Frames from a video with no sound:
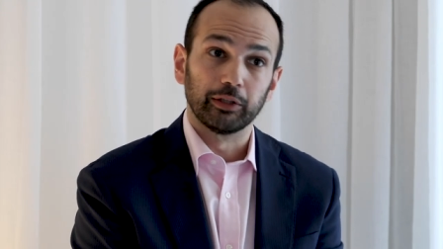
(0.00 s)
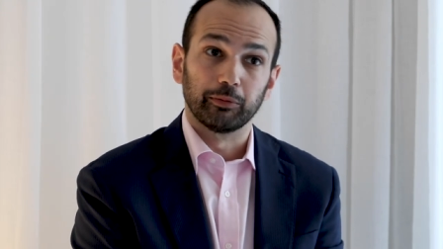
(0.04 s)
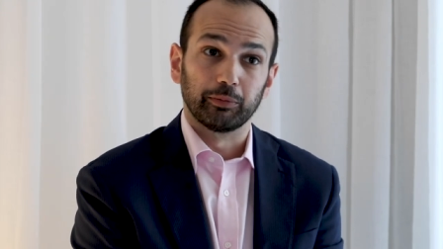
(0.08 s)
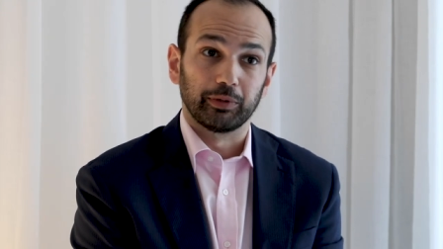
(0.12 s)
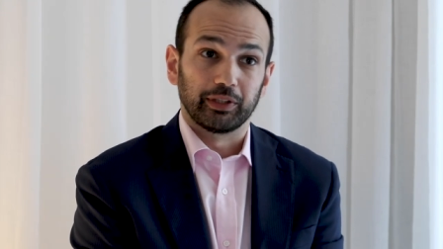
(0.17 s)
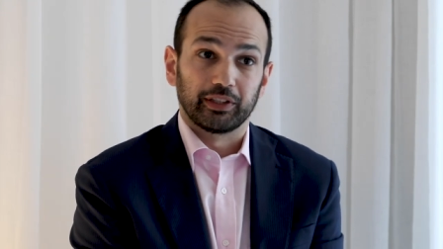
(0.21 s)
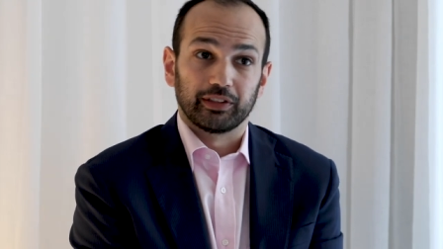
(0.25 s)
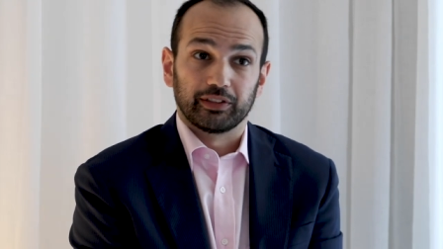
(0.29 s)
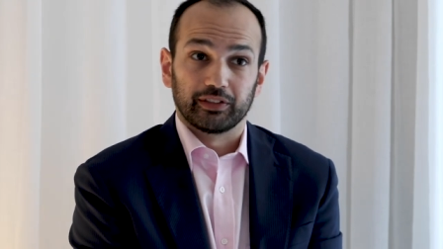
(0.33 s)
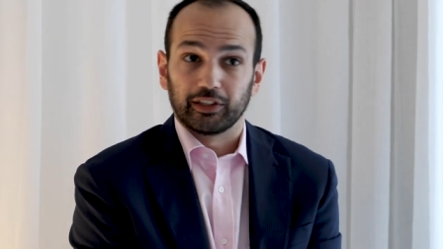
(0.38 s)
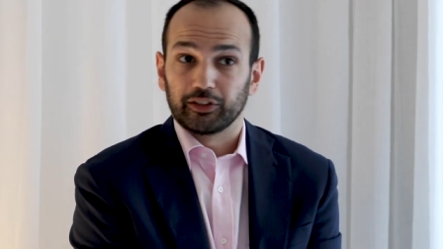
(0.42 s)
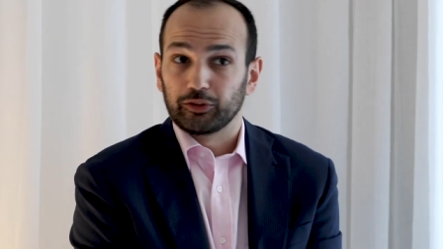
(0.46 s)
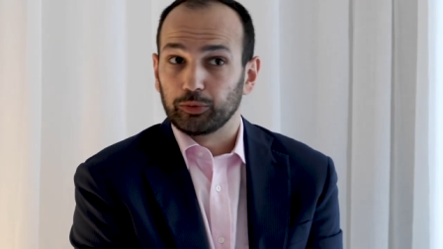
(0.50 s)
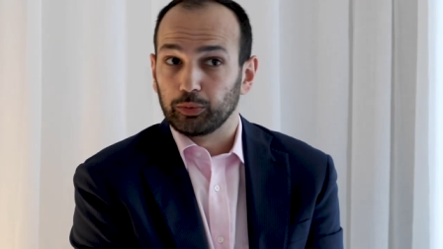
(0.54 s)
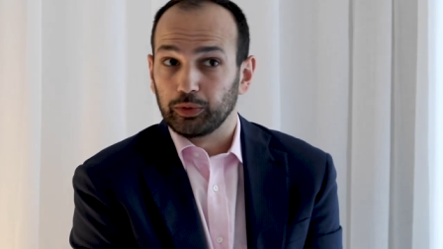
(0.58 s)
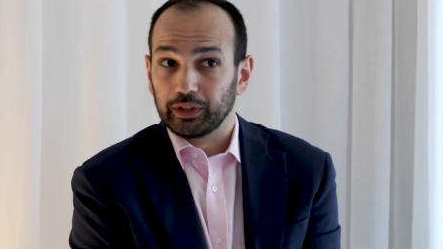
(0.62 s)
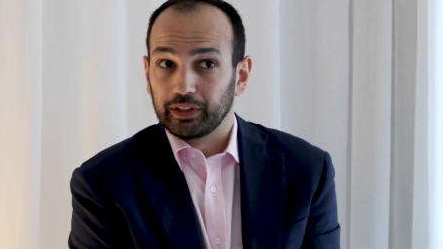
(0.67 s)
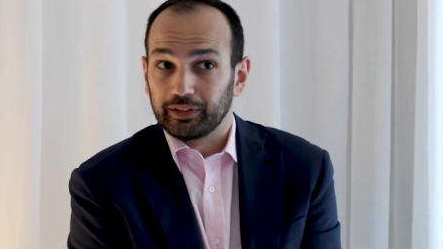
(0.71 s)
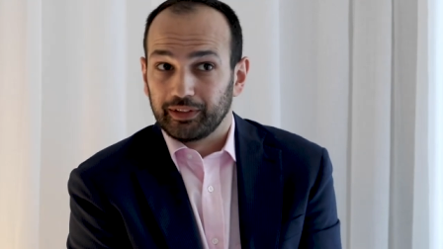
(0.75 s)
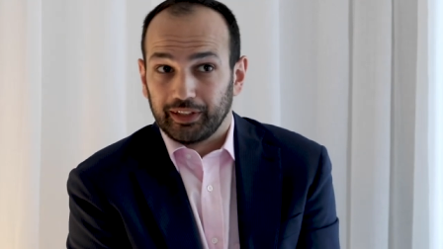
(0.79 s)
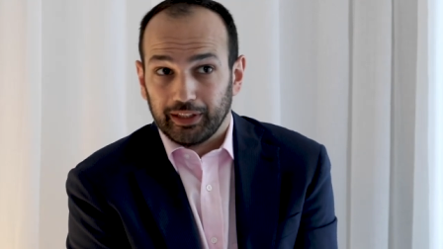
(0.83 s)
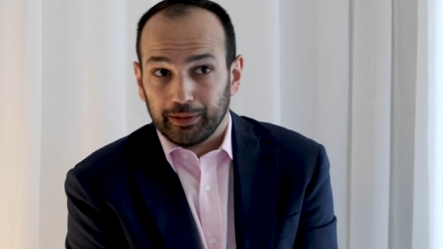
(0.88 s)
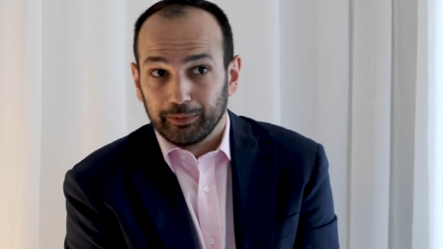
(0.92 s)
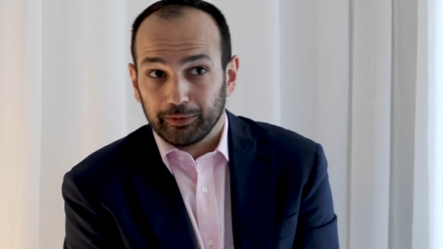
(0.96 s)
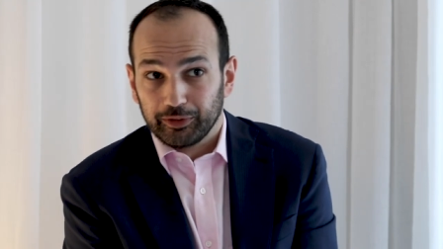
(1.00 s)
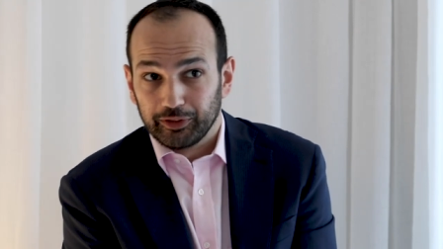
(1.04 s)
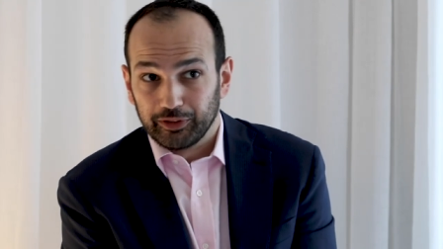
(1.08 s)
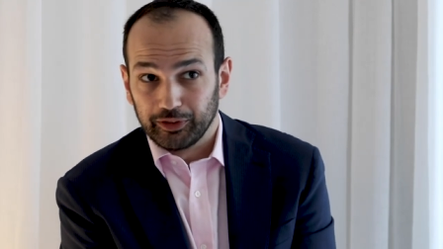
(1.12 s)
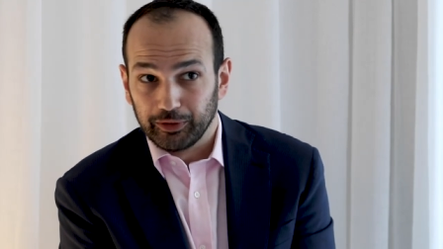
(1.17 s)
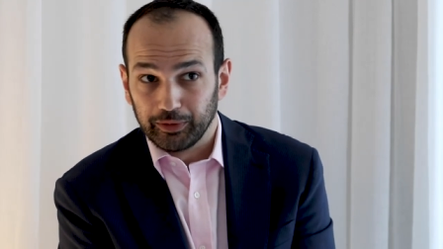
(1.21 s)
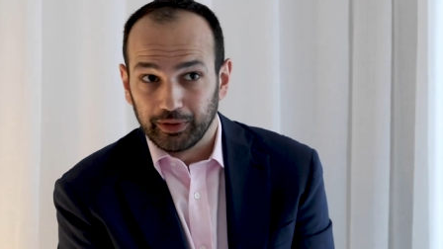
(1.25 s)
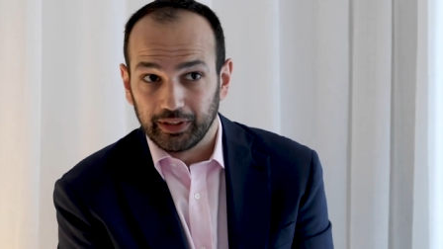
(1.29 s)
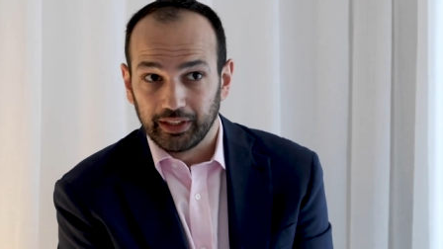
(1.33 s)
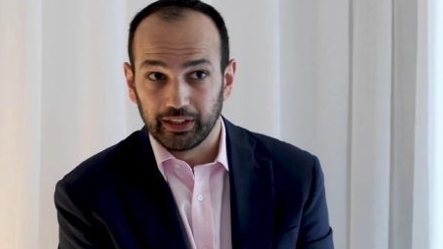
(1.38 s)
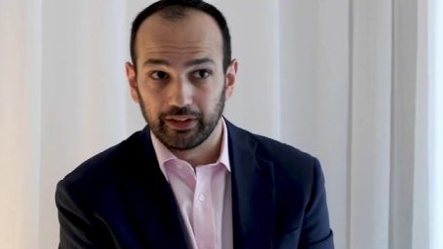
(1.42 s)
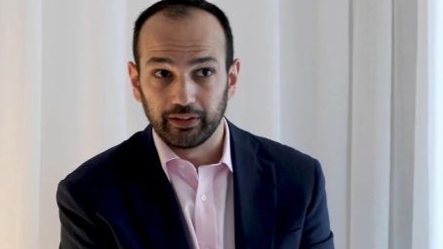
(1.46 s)
because that's where it comes
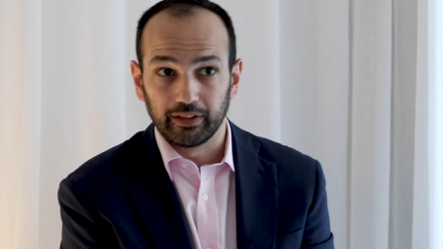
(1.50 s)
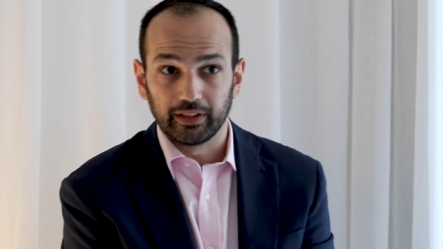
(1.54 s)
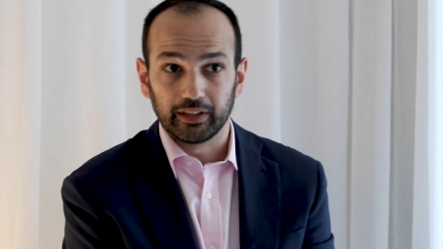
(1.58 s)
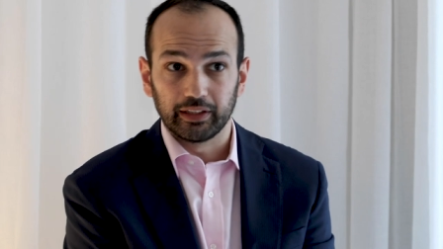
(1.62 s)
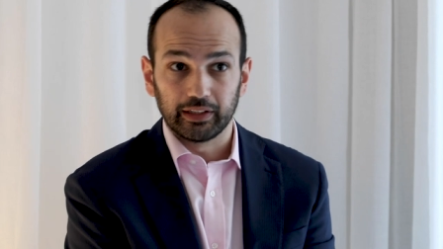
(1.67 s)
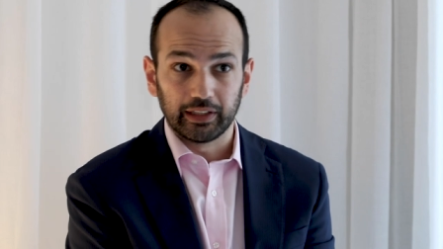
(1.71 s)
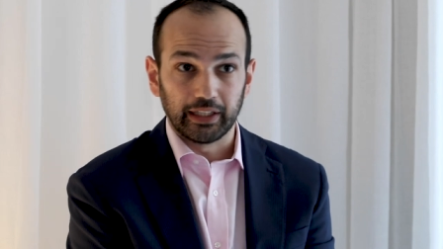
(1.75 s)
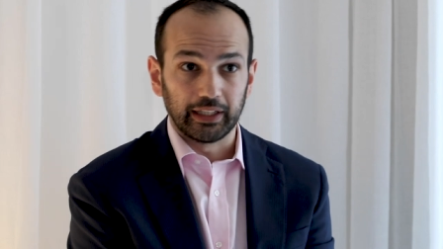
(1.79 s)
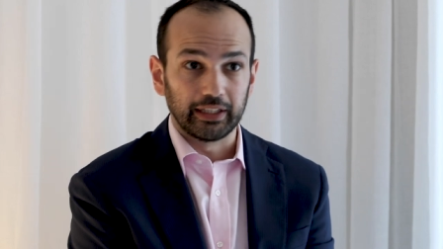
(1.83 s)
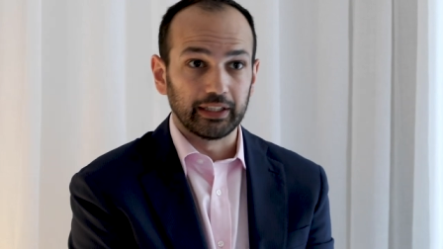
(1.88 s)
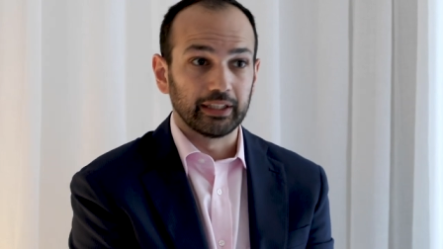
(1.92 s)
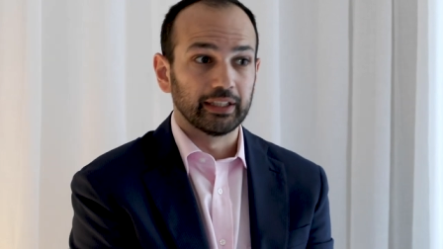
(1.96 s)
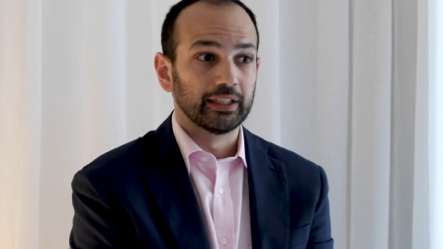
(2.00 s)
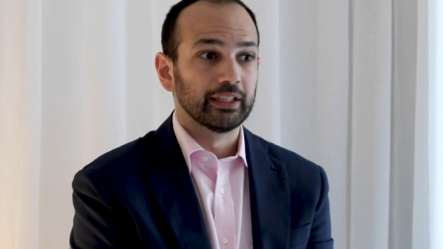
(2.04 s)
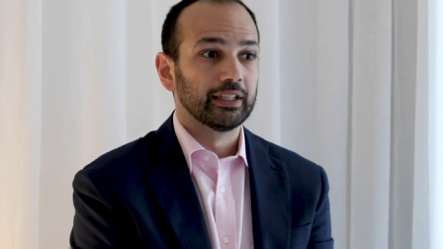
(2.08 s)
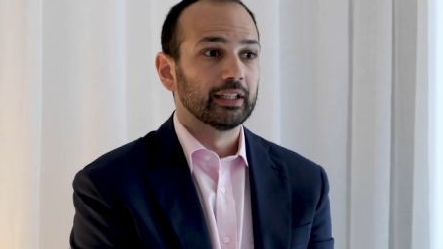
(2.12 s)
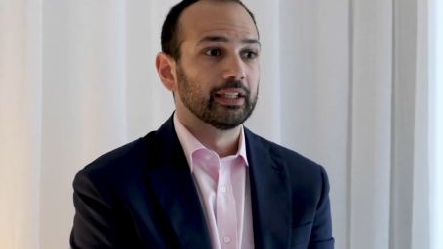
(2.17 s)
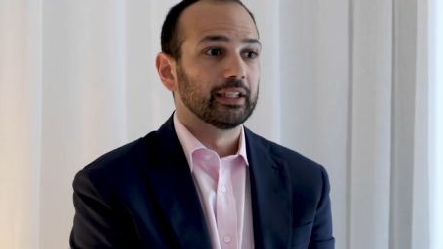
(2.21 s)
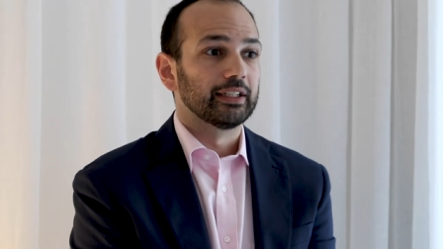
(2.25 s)
to at the end of the day